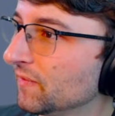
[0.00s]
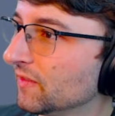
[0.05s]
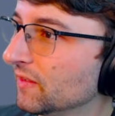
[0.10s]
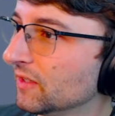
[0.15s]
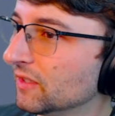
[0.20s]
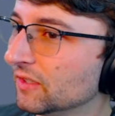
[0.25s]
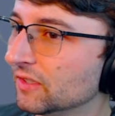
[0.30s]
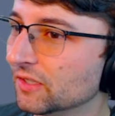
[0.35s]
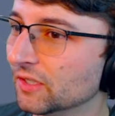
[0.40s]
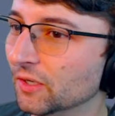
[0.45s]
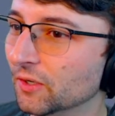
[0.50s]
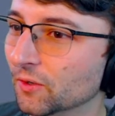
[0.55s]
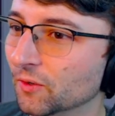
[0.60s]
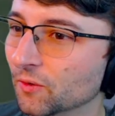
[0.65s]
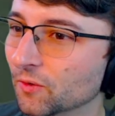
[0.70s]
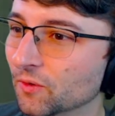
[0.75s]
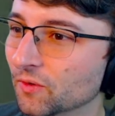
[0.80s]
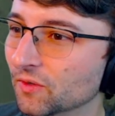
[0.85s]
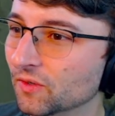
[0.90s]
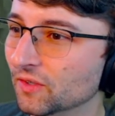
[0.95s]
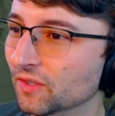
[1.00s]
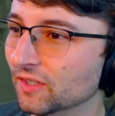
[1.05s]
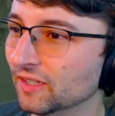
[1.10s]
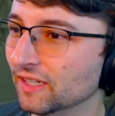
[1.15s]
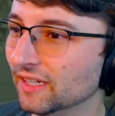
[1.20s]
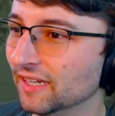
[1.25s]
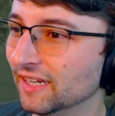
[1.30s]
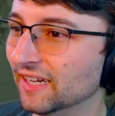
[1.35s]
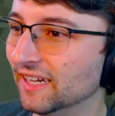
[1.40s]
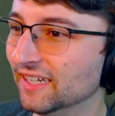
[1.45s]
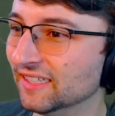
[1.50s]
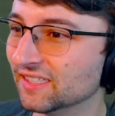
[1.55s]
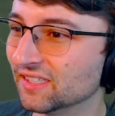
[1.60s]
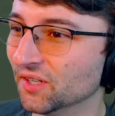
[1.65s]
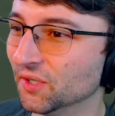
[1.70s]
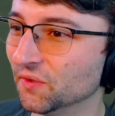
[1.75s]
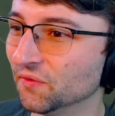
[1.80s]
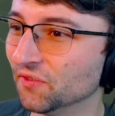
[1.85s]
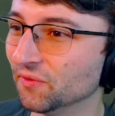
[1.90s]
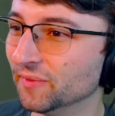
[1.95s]
So it's
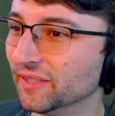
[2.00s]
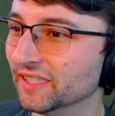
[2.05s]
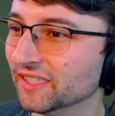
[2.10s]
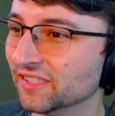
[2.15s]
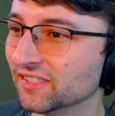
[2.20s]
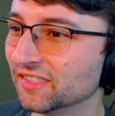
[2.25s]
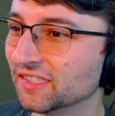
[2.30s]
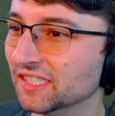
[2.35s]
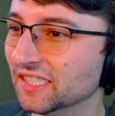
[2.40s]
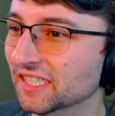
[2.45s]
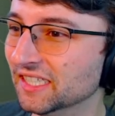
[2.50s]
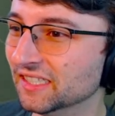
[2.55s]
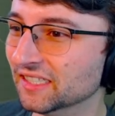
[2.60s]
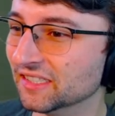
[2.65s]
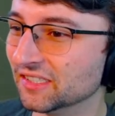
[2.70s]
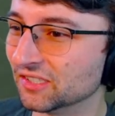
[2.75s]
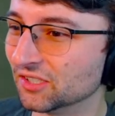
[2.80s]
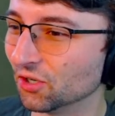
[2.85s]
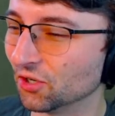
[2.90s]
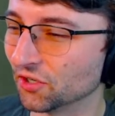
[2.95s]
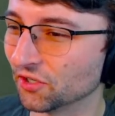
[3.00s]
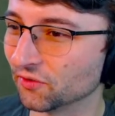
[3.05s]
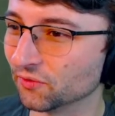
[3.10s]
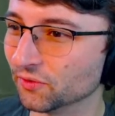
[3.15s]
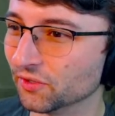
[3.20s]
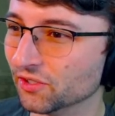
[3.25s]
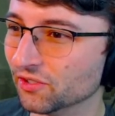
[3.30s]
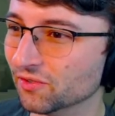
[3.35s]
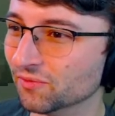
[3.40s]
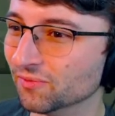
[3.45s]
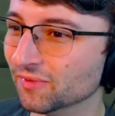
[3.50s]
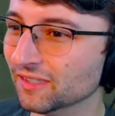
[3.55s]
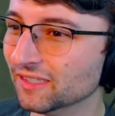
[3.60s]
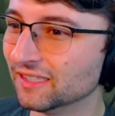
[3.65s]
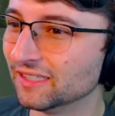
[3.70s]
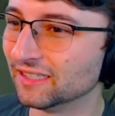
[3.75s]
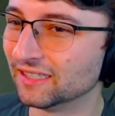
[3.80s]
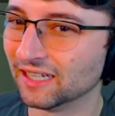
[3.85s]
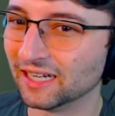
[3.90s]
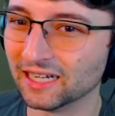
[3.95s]
hard for me to see in this dark room
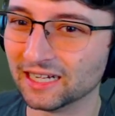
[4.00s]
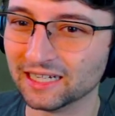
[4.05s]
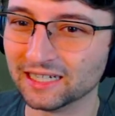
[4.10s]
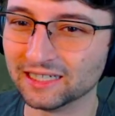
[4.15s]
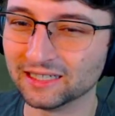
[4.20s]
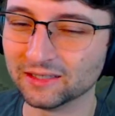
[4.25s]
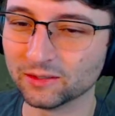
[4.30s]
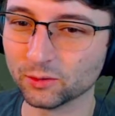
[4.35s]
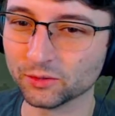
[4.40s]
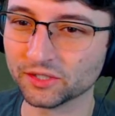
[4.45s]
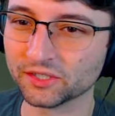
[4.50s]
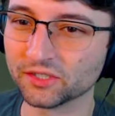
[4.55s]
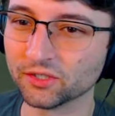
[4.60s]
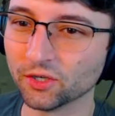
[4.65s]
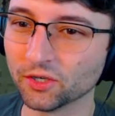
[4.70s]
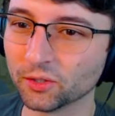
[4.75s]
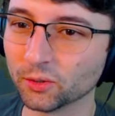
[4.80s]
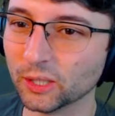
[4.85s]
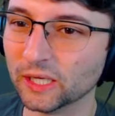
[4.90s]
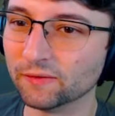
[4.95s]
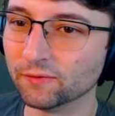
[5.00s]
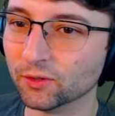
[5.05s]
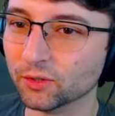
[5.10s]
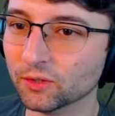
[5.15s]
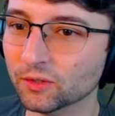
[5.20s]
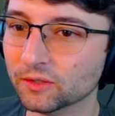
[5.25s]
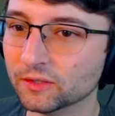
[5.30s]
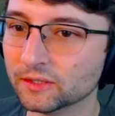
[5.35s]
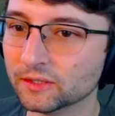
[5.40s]
or this dark level.